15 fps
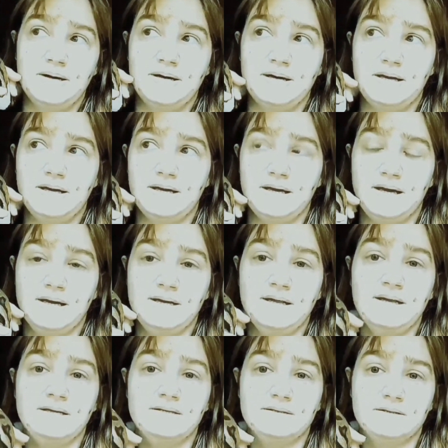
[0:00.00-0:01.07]
but
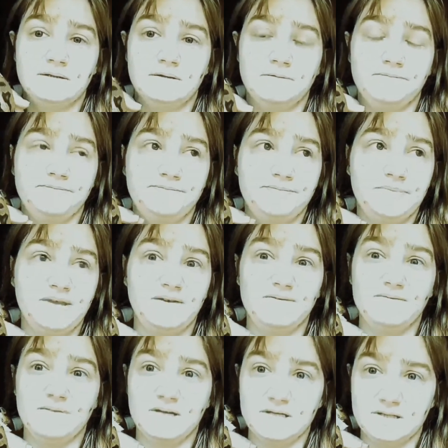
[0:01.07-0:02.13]
he needs to
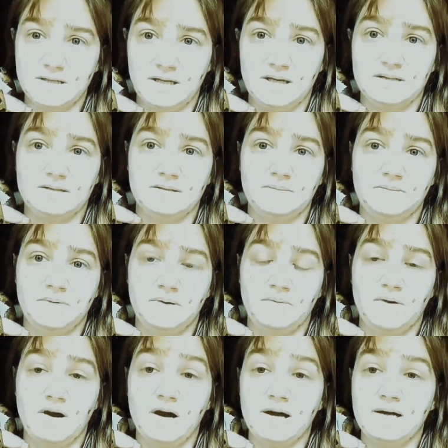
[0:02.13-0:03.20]
eventually get
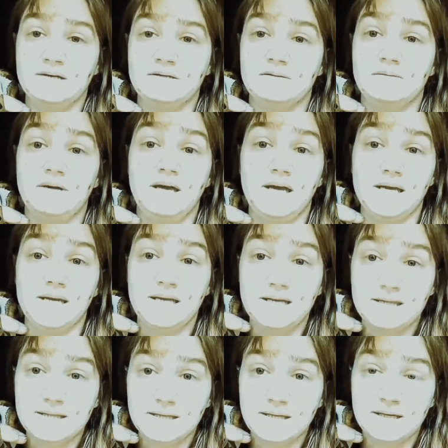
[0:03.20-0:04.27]
to the point where I can do
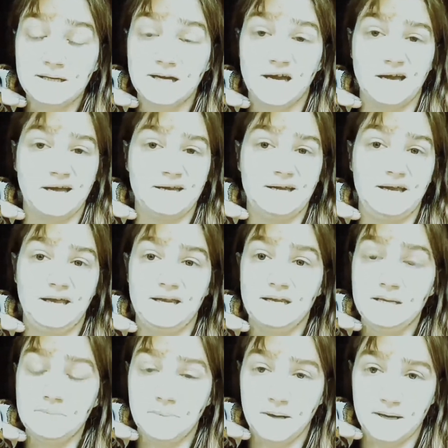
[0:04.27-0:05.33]
anything
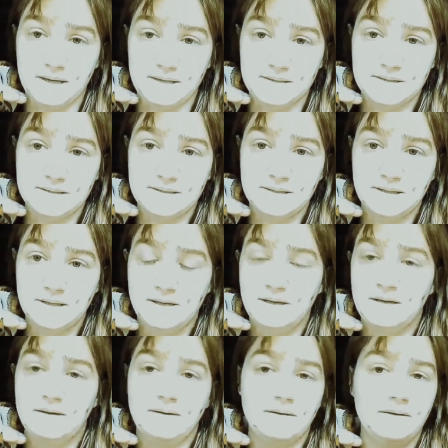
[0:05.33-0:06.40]
at any
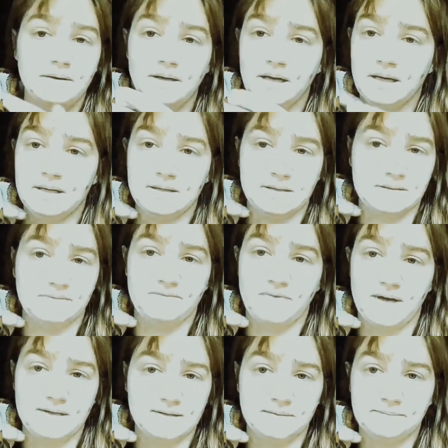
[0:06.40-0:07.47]
pace and
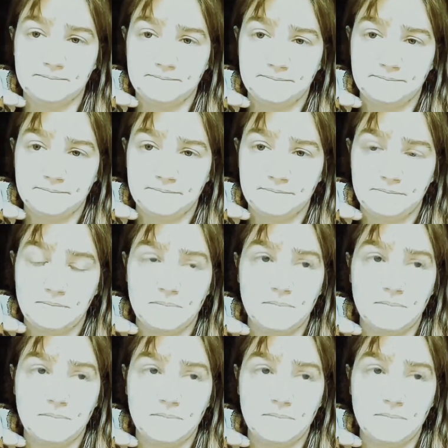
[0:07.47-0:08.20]
it doesn't faze him.